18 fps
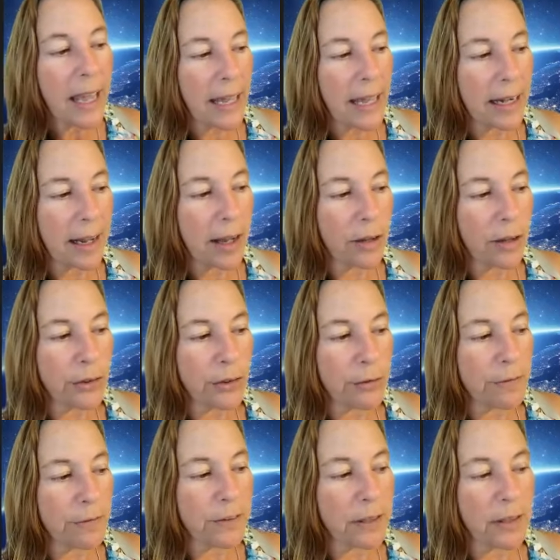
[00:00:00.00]
and I
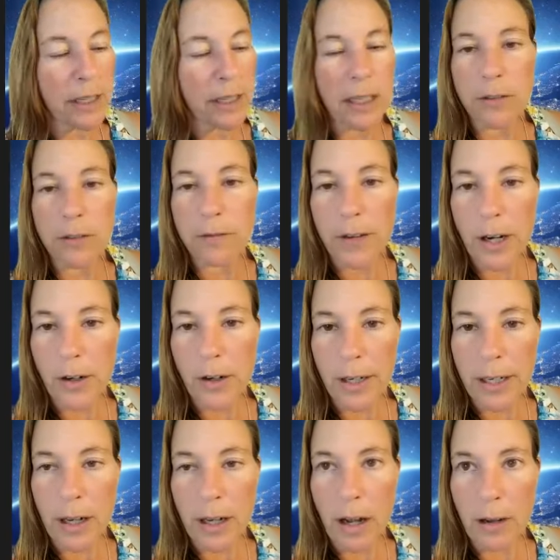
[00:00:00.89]
also feel like it's
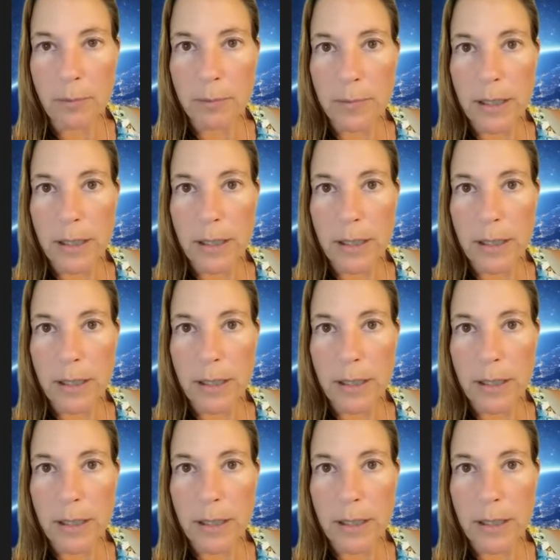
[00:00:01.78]
very um